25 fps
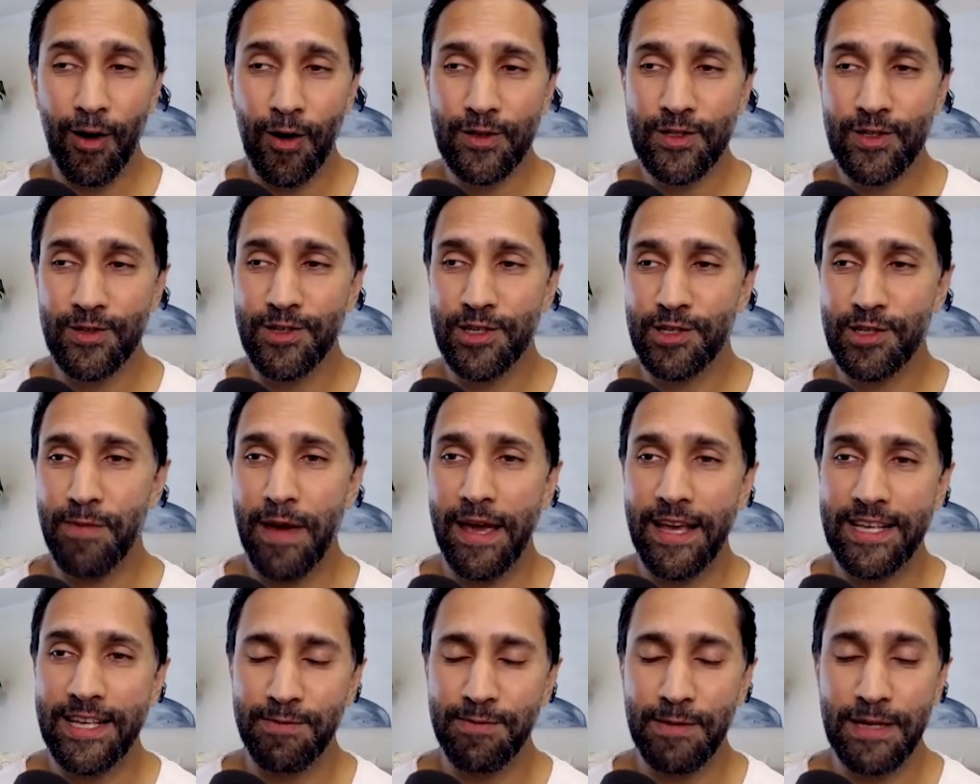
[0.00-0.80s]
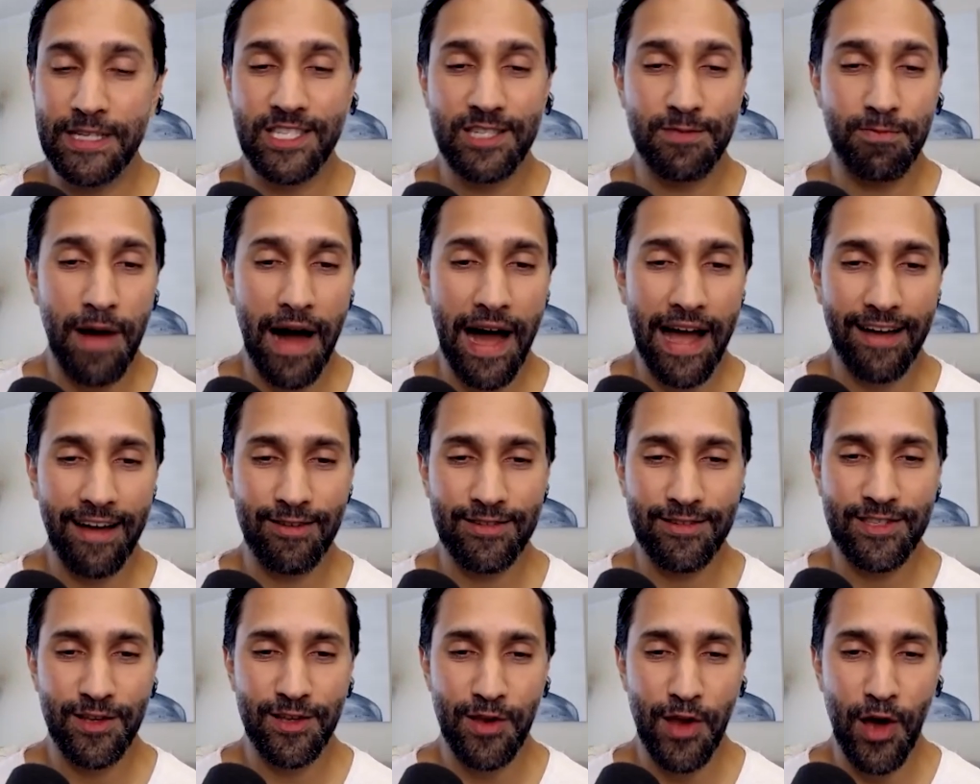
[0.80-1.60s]
also just makes me smile
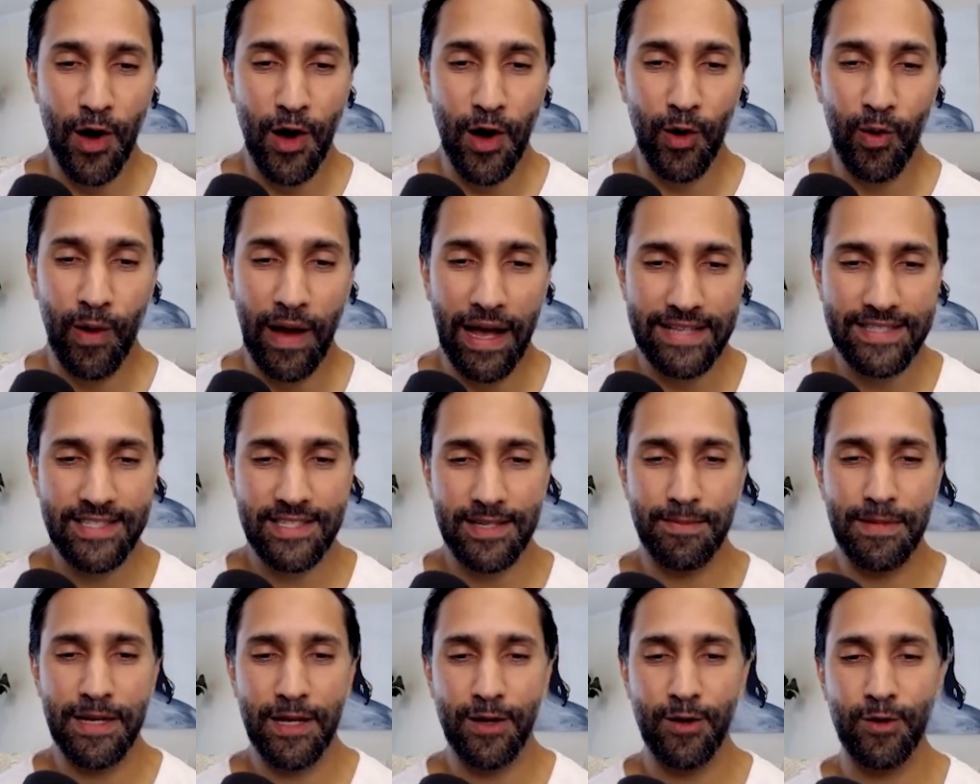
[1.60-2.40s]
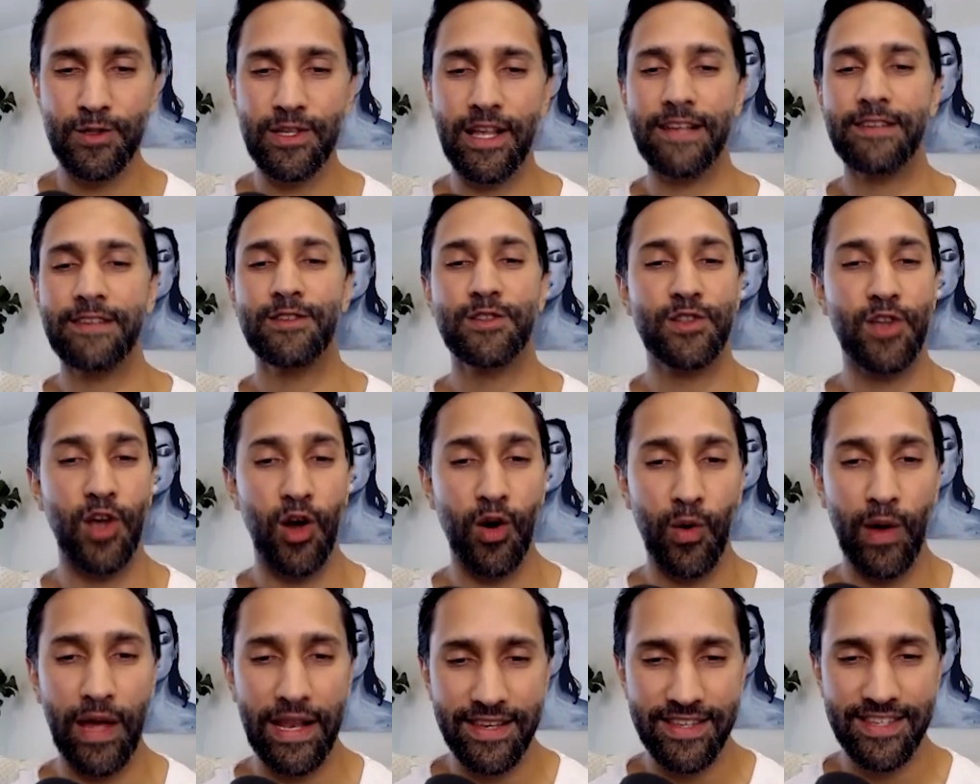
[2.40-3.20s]
to know, as somebody who's like
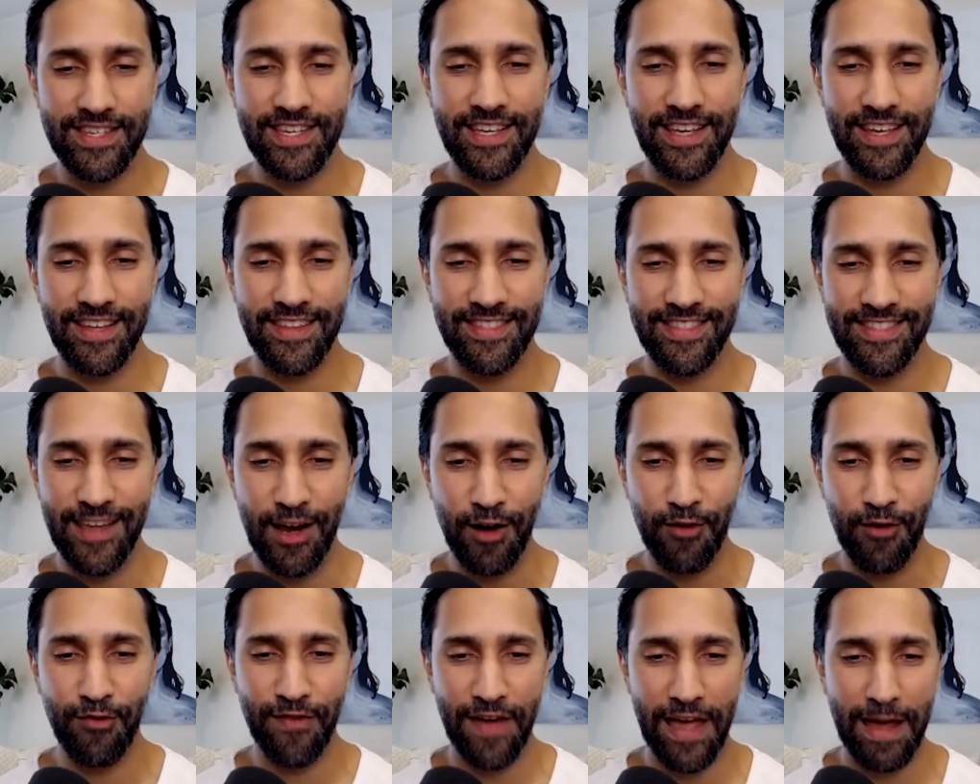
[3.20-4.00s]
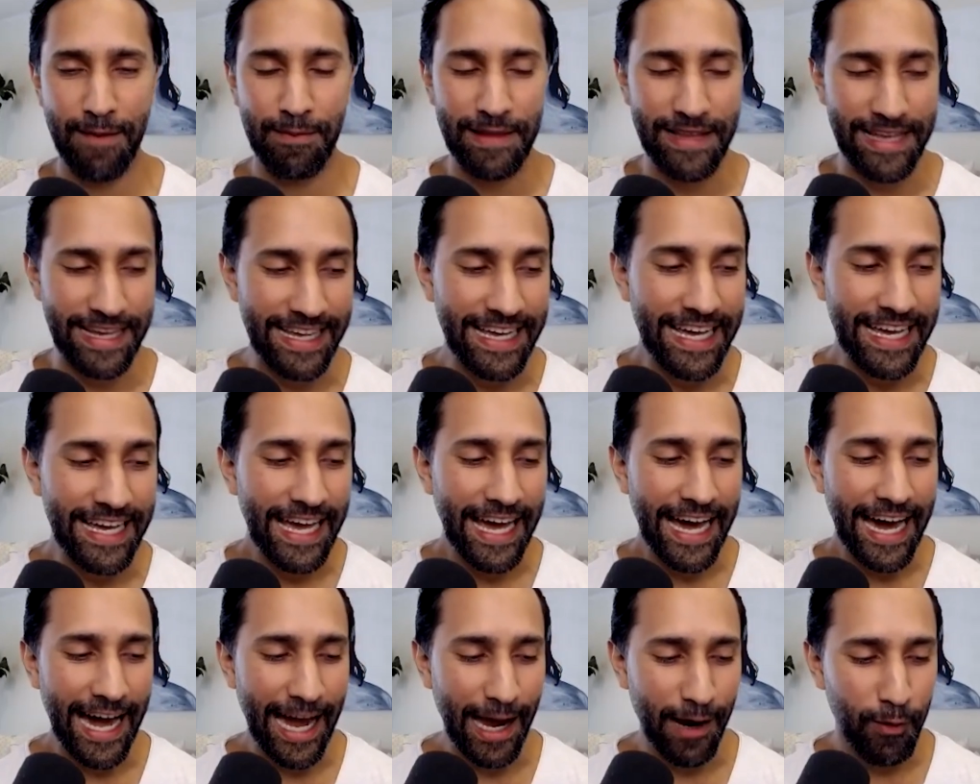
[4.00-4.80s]
so into their family,
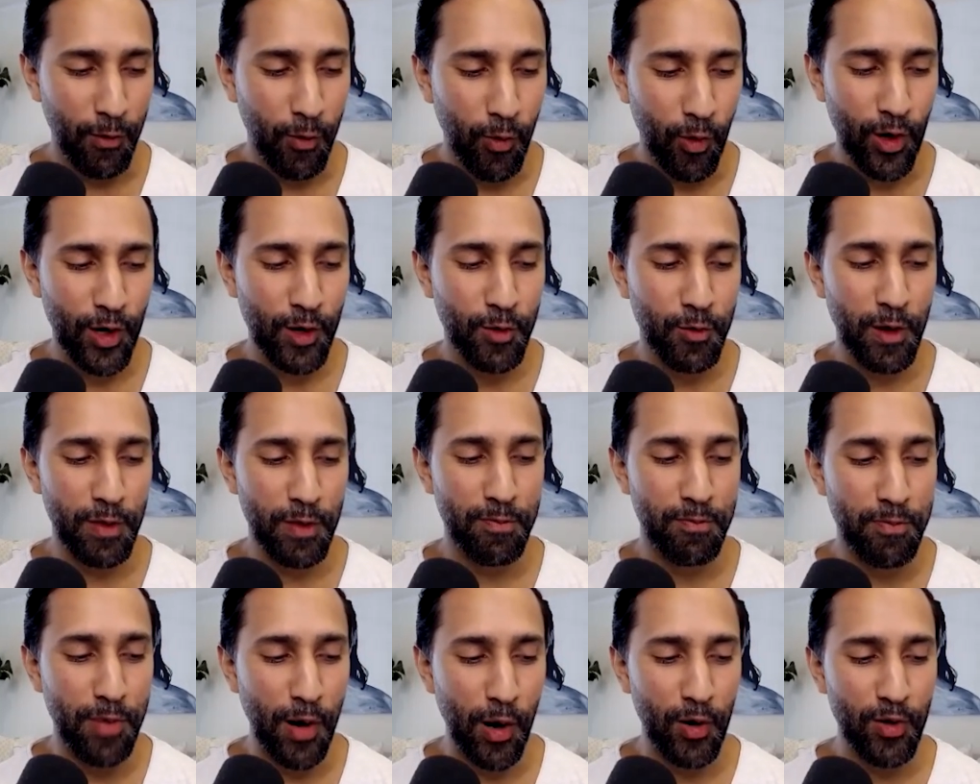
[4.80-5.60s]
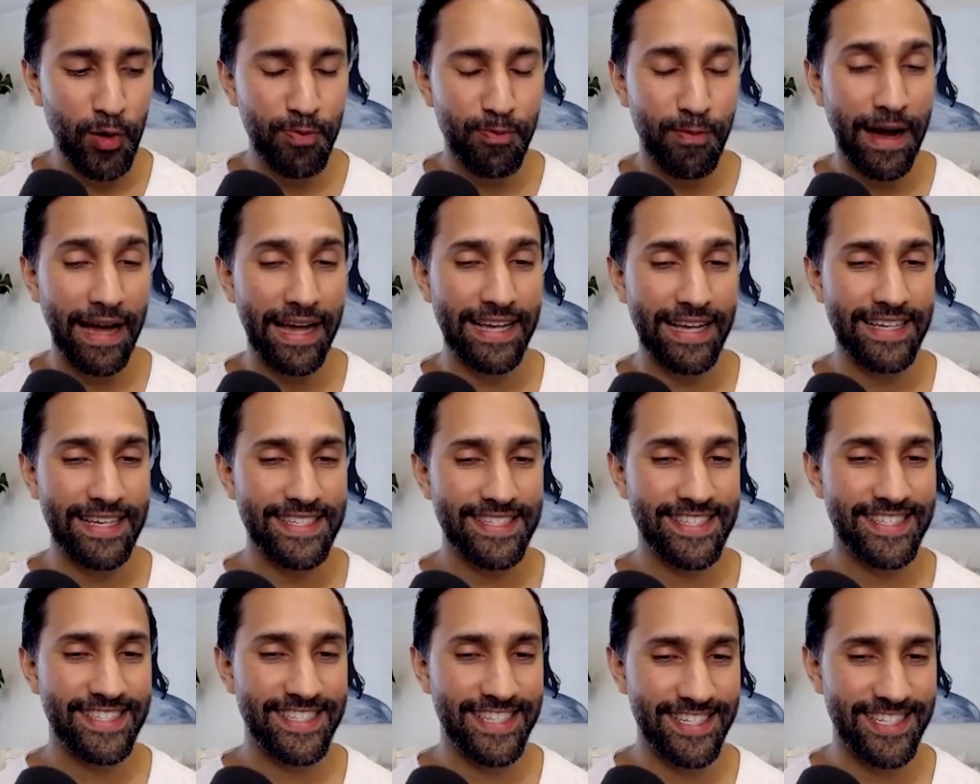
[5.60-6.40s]
I work with both my
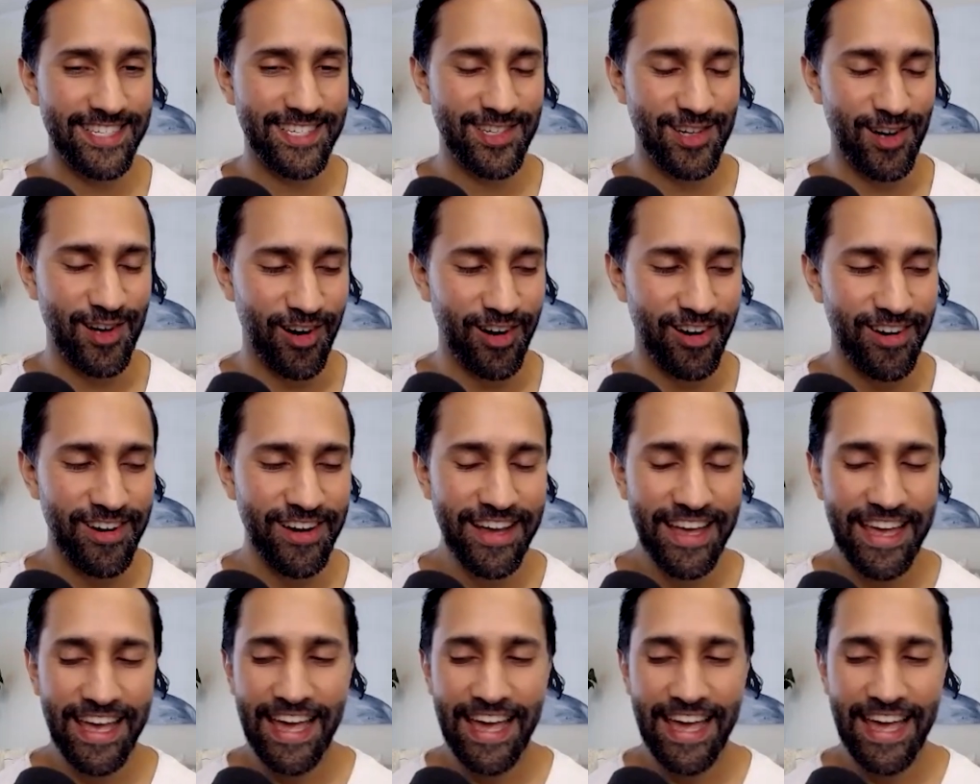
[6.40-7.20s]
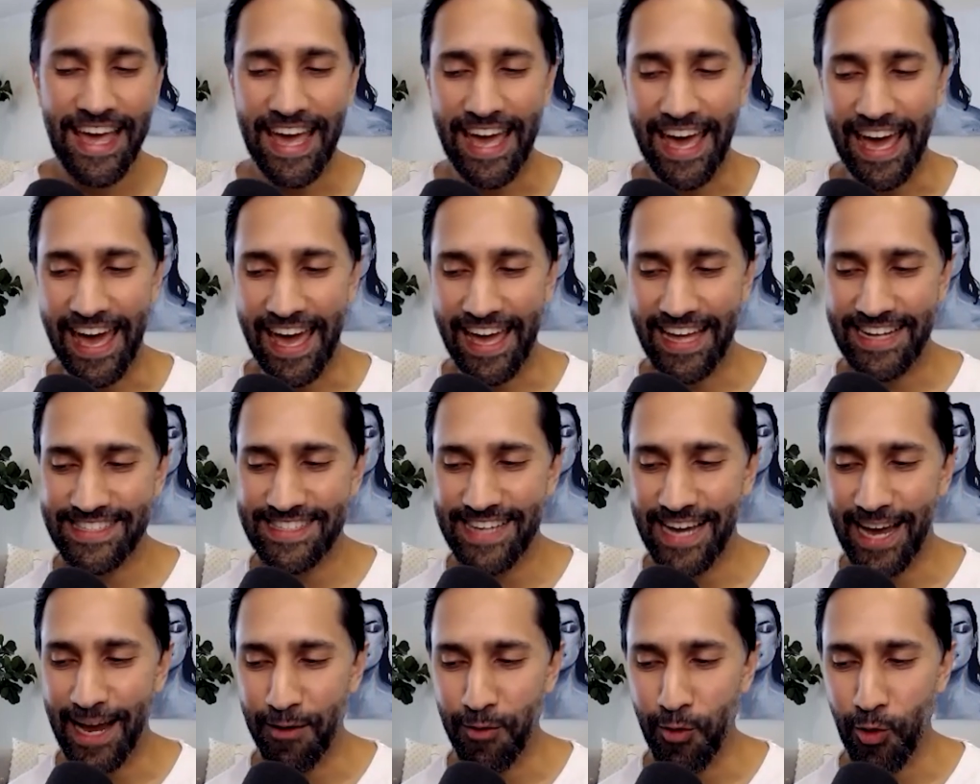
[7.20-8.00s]
sister and
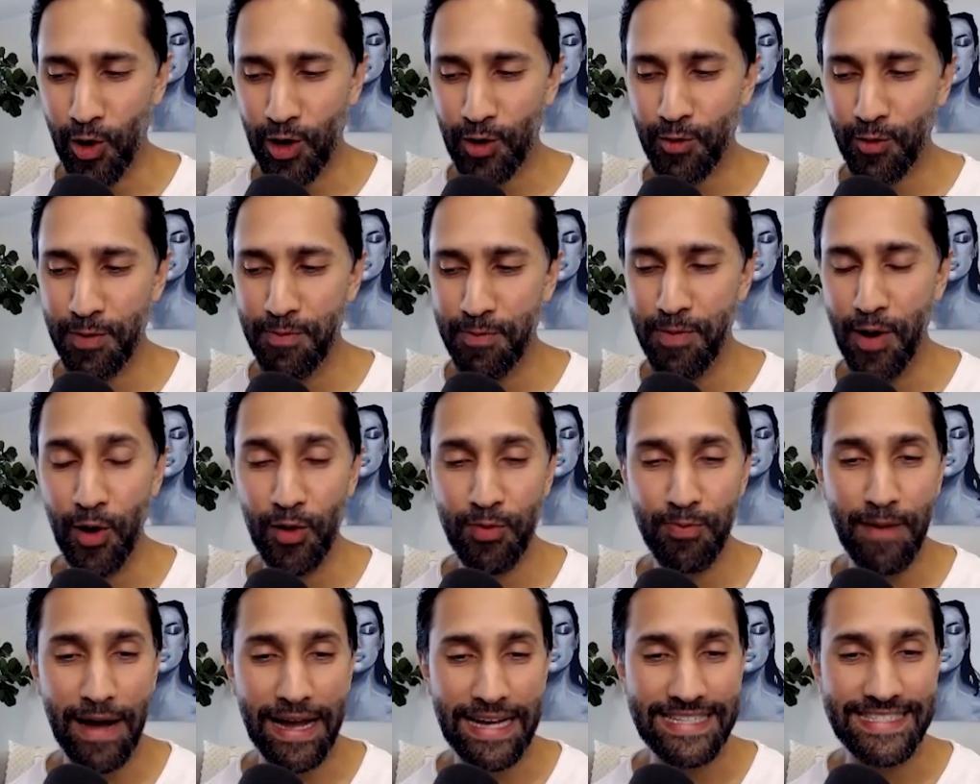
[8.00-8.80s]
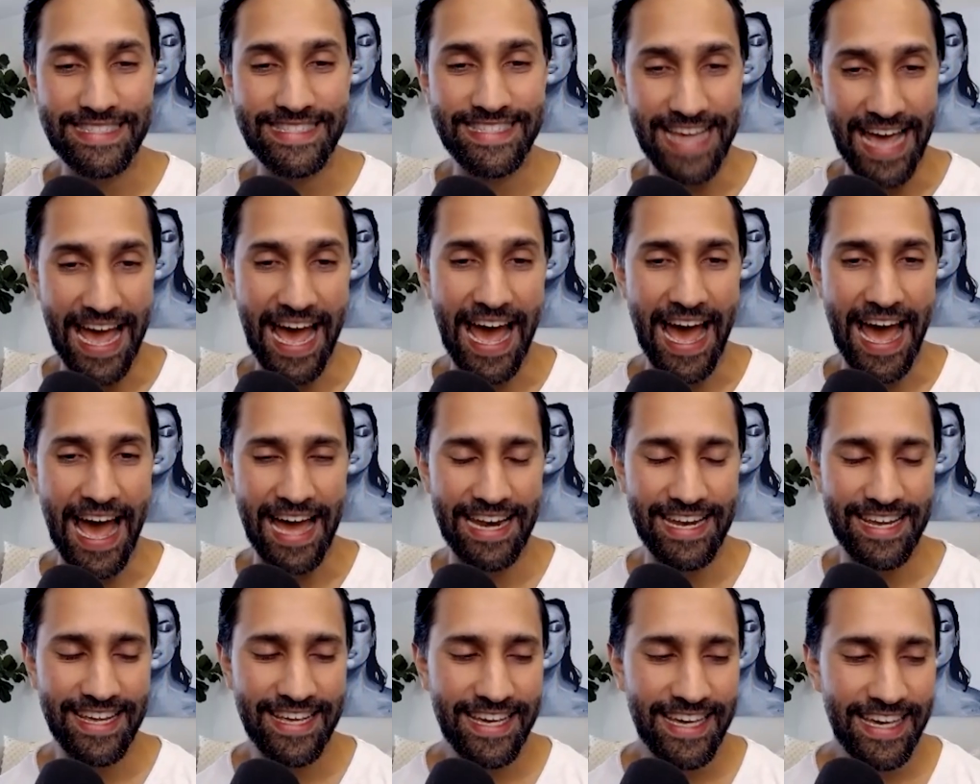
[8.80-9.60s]
I work with both my
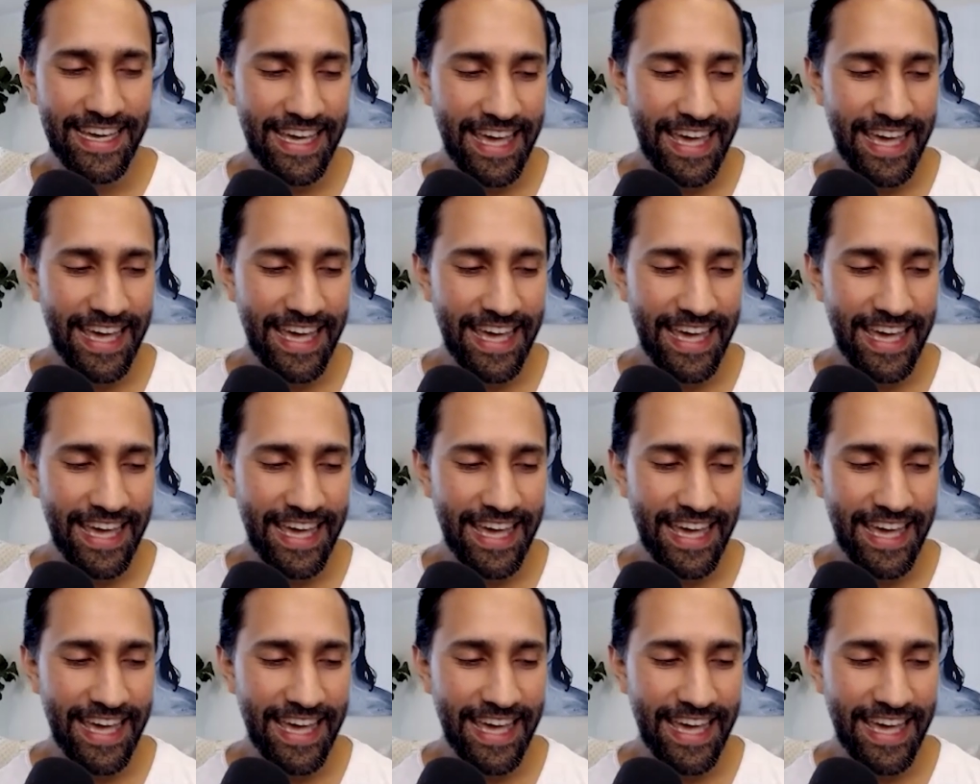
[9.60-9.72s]
dad.